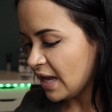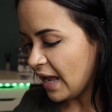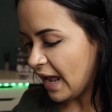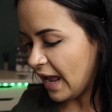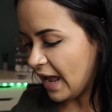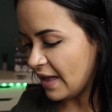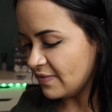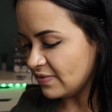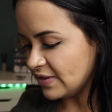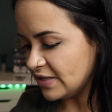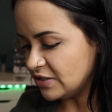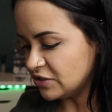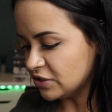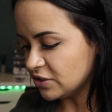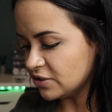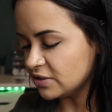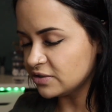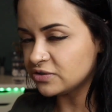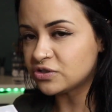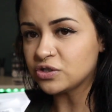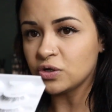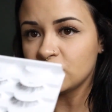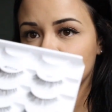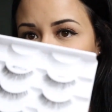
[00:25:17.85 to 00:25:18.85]
And these are,
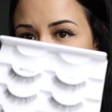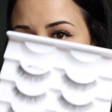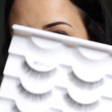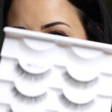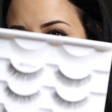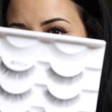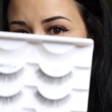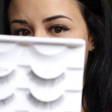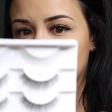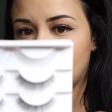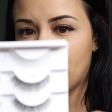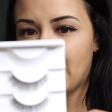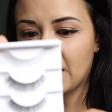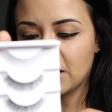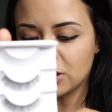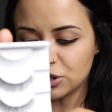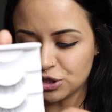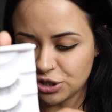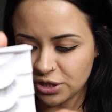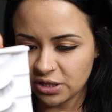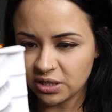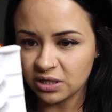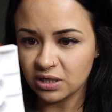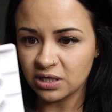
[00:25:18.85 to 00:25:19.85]
so the
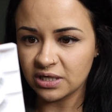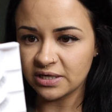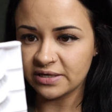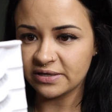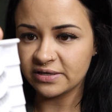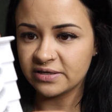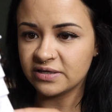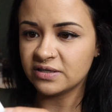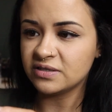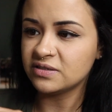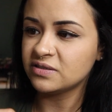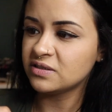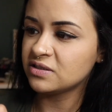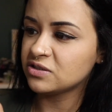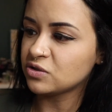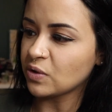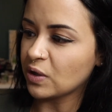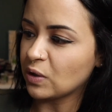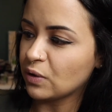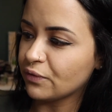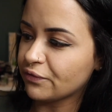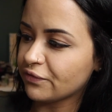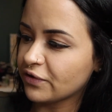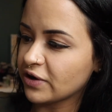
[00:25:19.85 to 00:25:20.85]
packaging is, so I
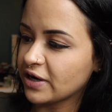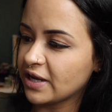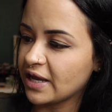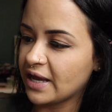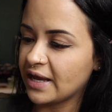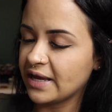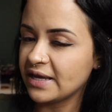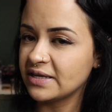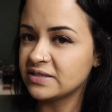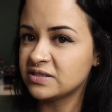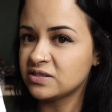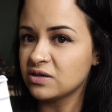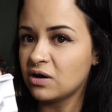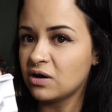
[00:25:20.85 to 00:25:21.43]
don't forget, it's the